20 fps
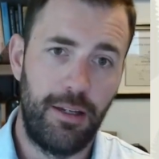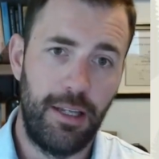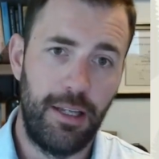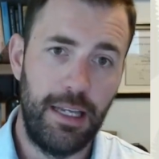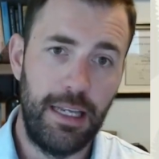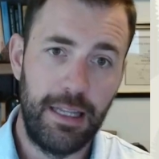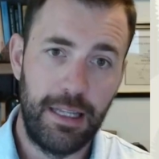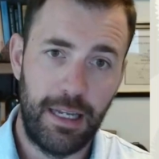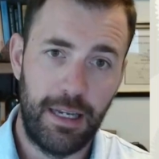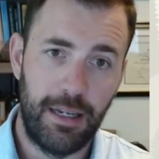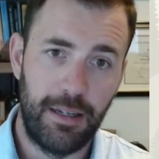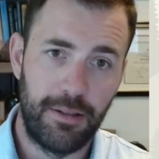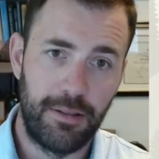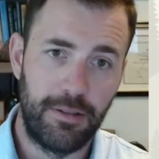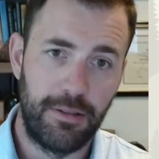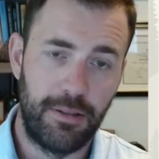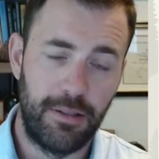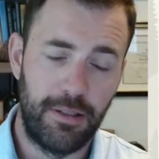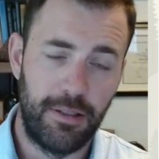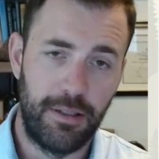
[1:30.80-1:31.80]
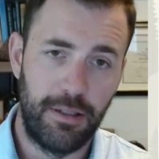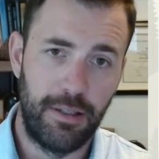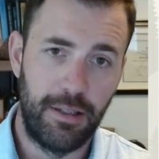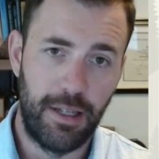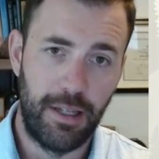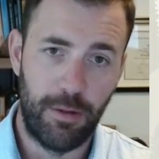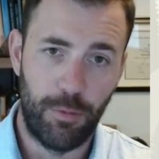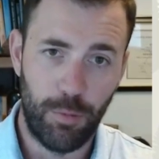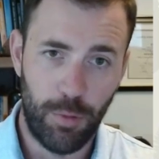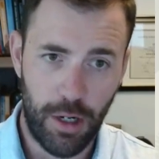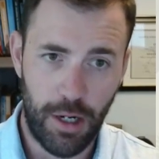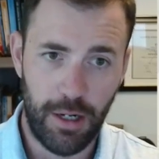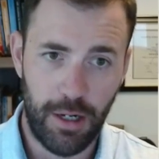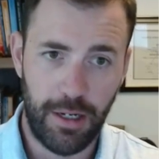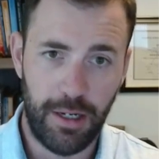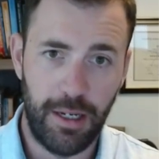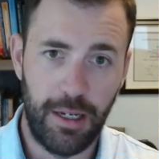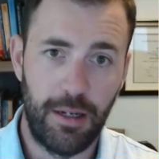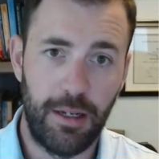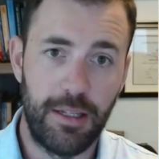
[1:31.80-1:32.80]
in that
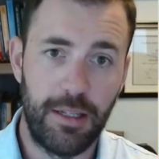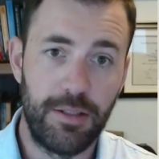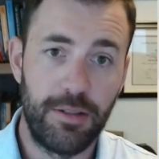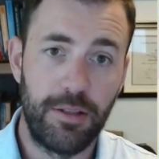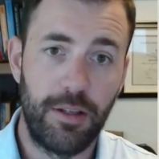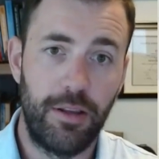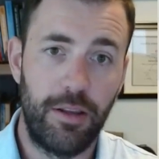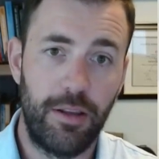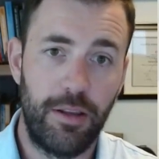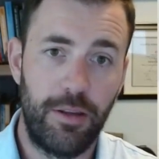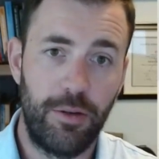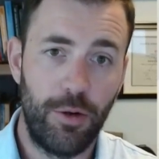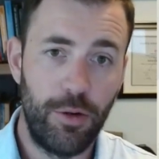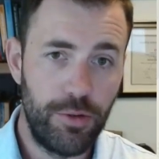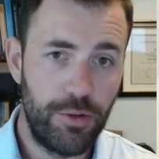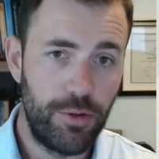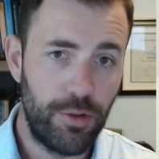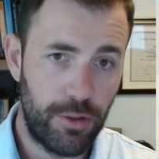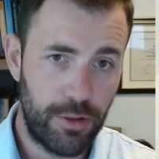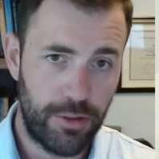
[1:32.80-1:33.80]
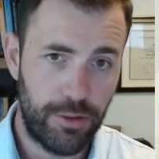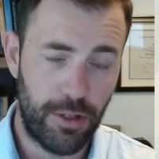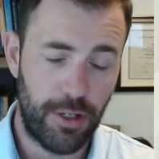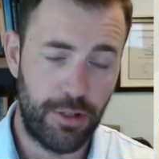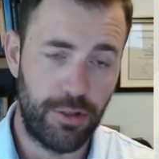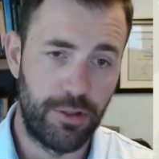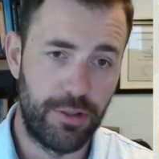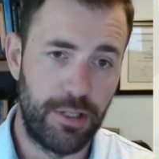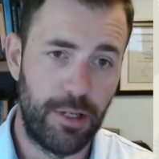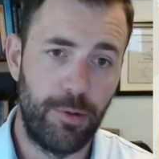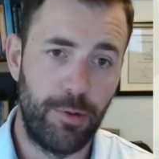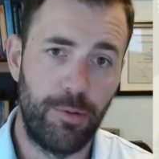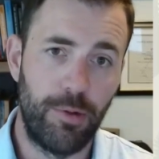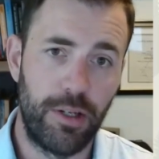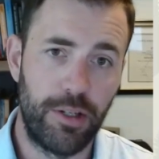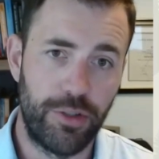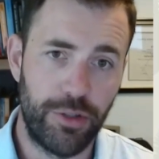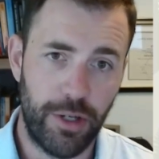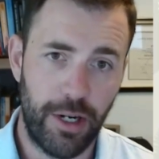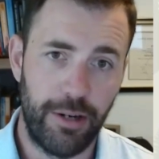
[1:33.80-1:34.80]
rock, and it's those sort of structures that we want
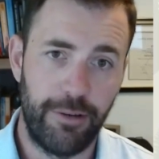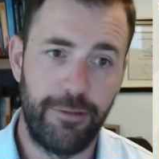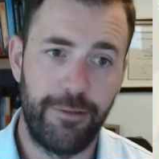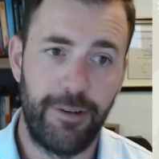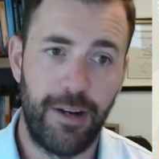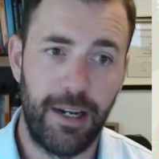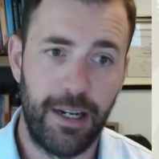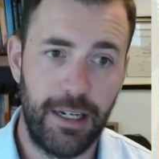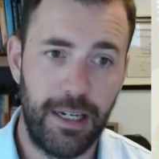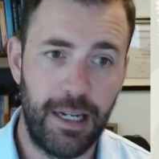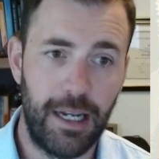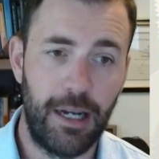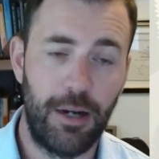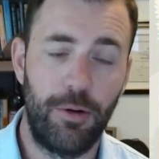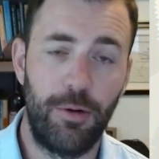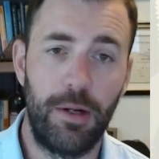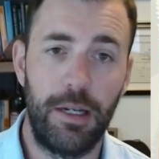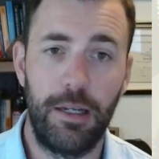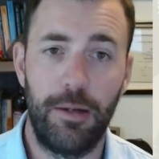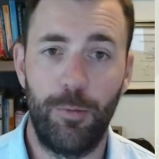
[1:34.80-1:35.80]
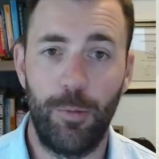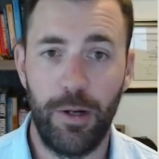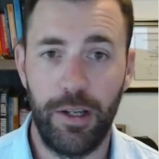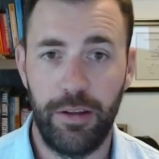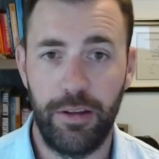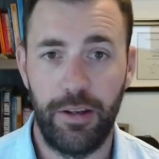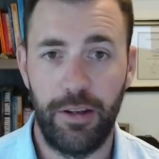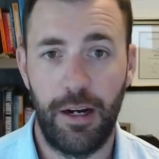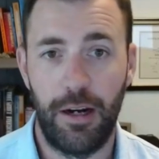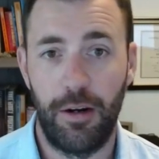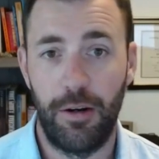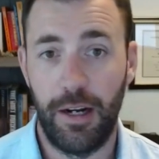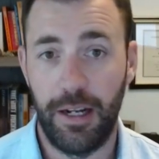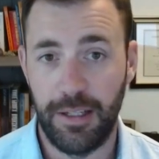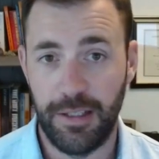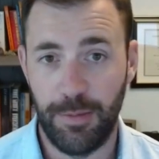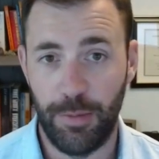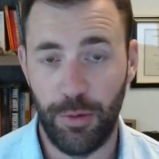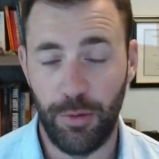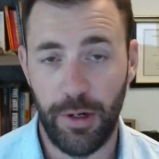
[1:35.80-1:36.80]
to try and find now with our
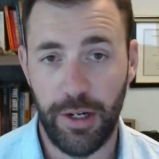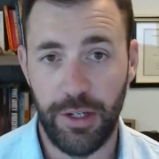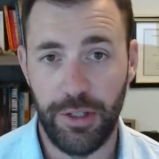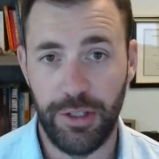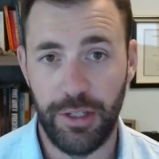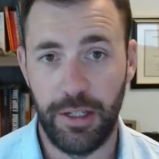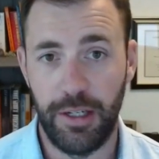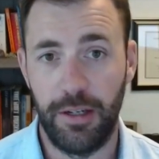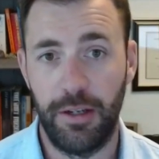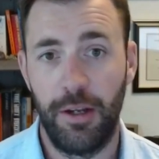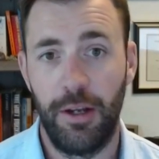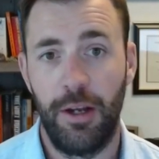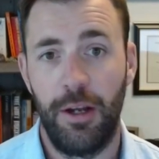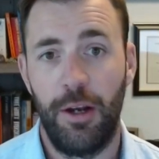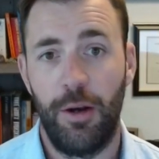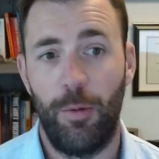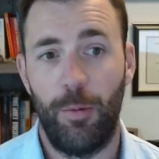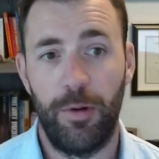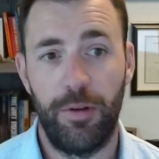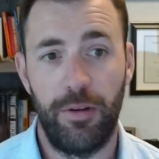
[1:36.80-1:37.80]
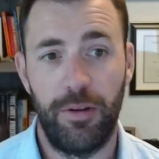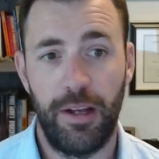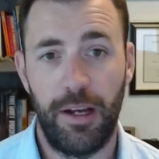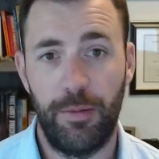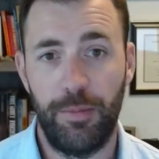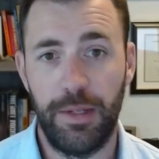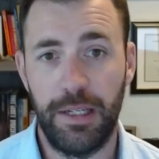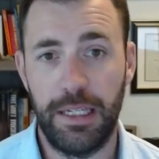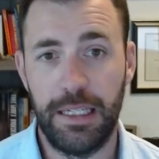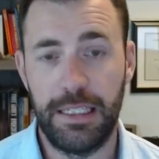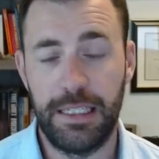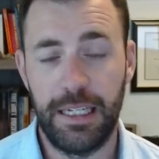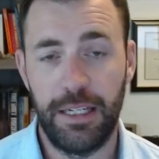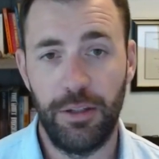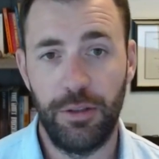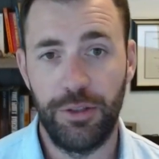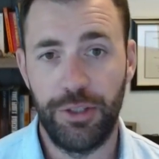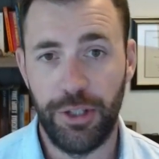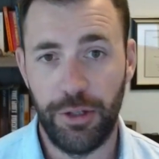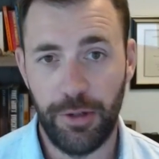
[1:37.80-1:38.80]
exploration, whether that be
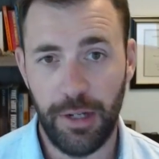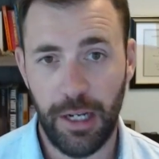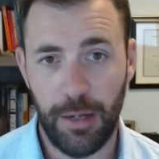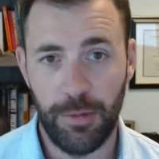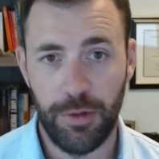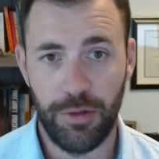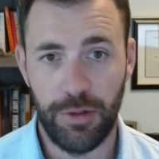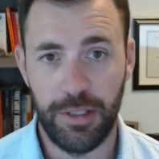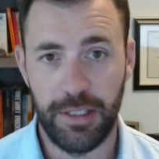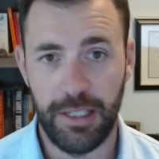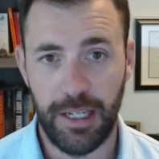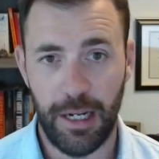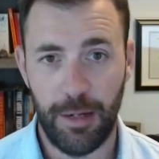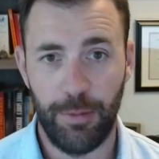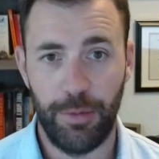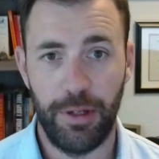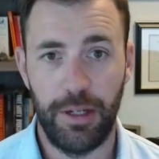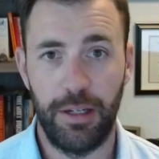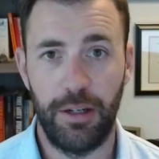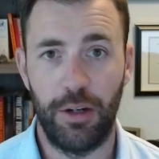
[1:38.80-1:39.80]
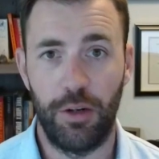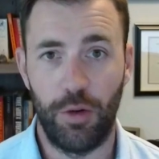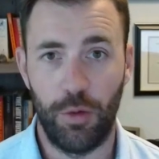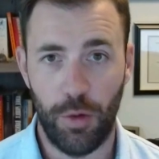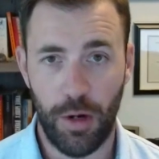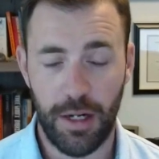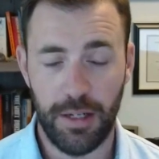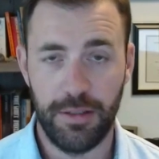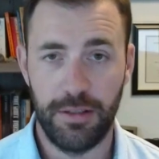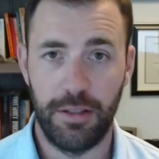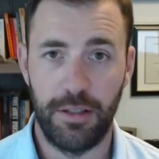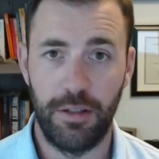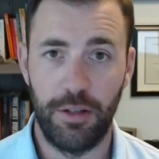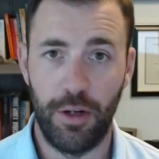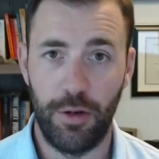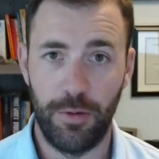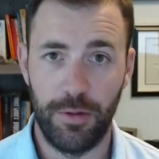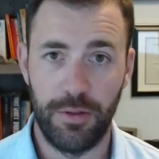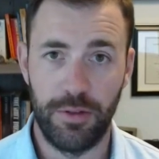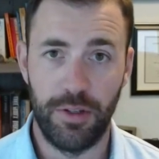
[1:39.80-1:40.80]
till geochemistry sampling across the
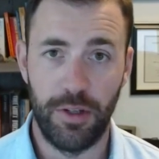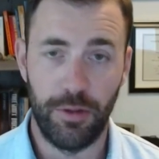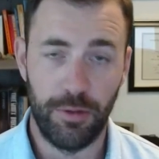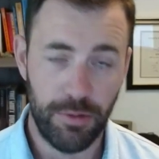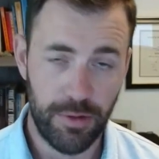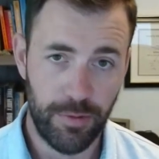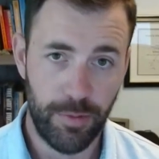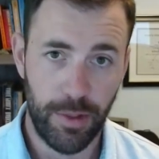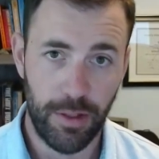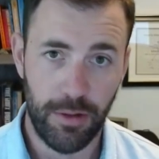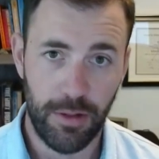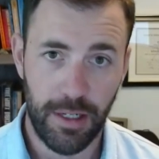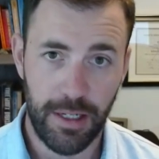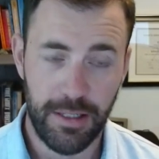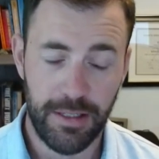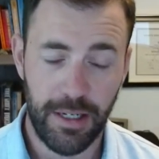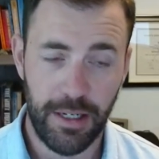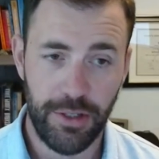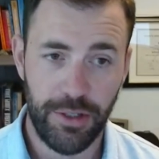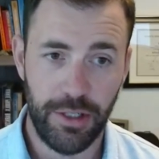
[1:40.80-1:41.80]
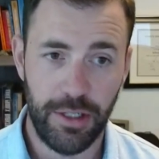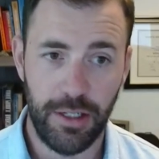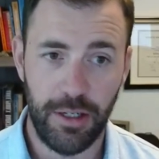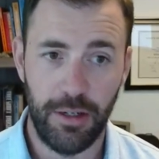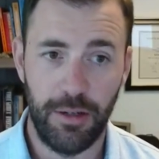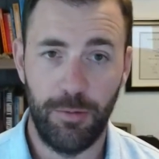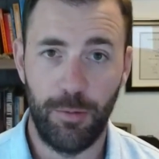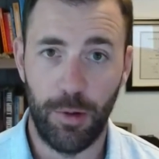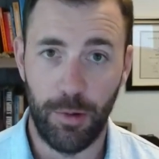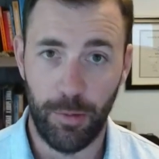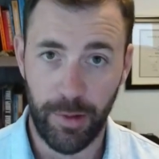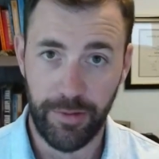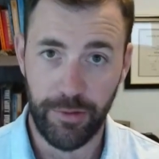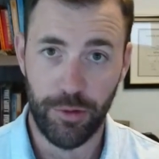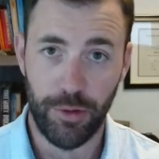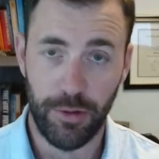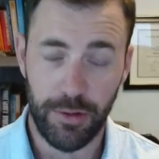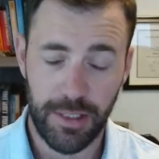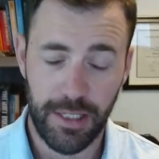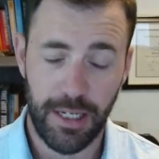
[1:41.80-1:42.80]
known zones of mineralization here where we
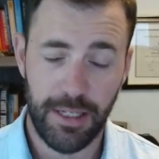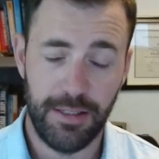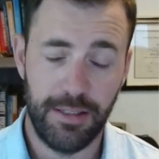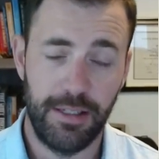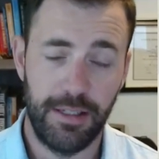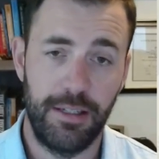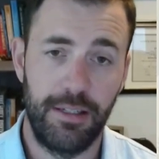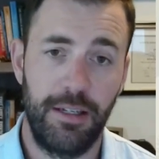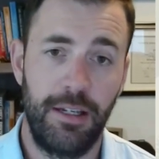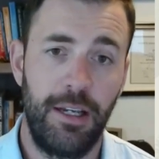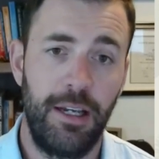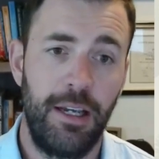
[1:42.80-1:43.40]
drill tested,